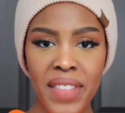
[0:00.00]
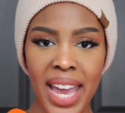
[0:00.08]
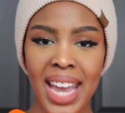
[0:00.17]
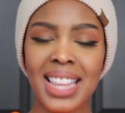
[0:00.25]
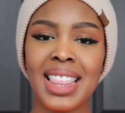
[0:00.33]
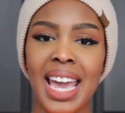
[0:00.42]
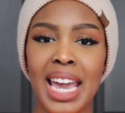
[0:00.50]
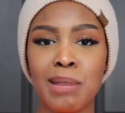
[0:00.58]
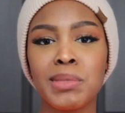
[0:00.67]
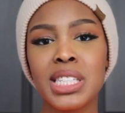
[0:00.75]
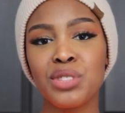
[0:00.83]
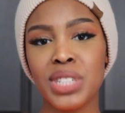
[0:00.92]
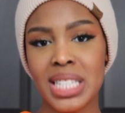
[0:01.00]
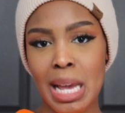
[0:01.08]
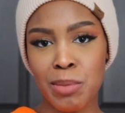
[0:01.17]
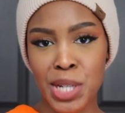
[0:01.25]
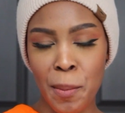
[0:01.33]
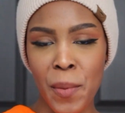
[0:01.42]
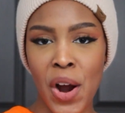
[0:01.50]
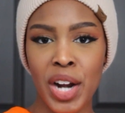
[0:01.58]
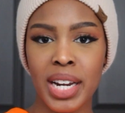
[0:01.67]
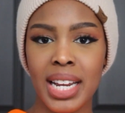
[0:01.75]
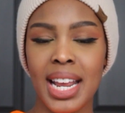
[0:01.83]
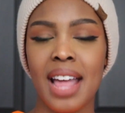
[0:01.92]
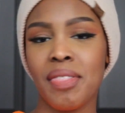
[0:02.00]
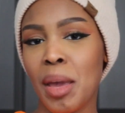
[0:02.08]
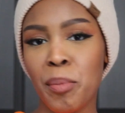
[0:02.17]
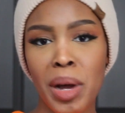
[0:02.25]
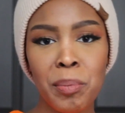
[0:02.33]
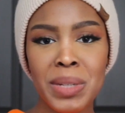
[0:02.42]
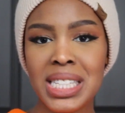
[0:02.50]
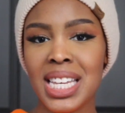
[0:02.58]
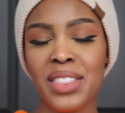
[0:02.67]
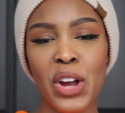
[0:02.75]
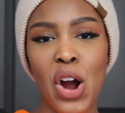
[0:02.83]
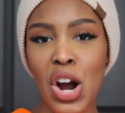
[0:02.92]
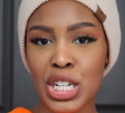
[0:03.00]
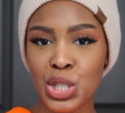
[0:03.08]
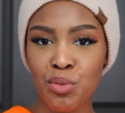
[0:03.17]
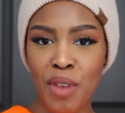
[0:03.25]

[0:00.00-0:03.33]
they hit the Hamptons reception party and they bump into their arch